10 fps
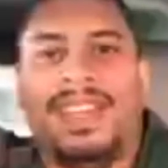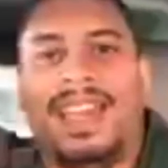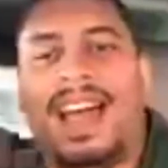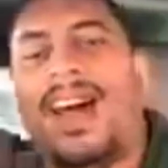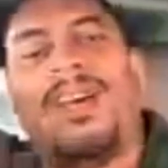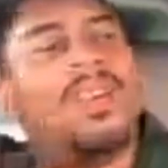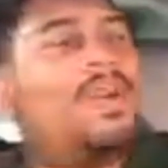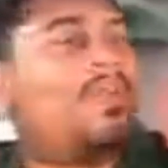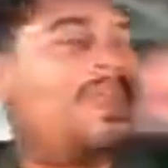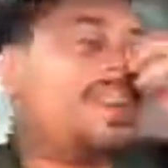I don't know,
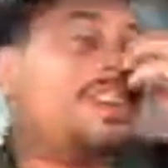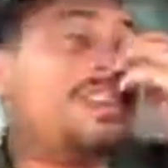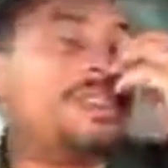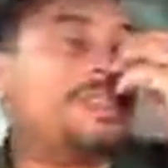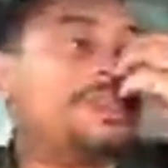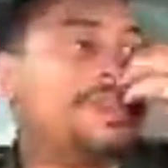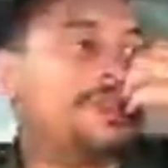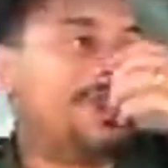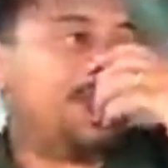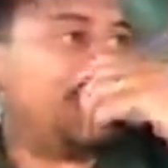Rico.
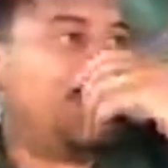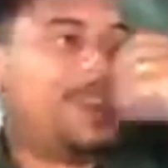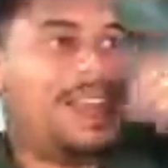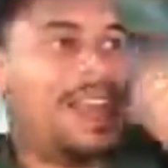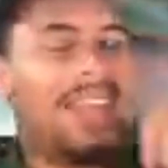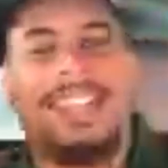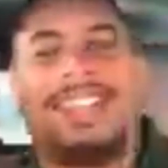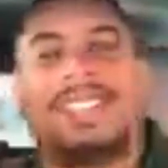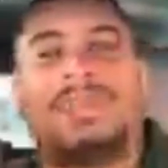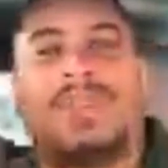I think
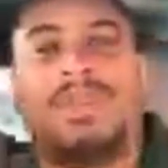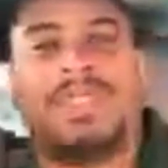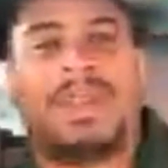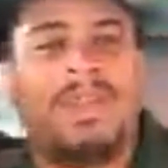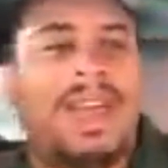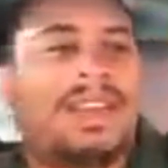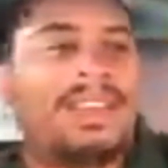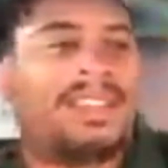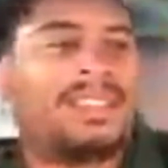there's some truth to the matter.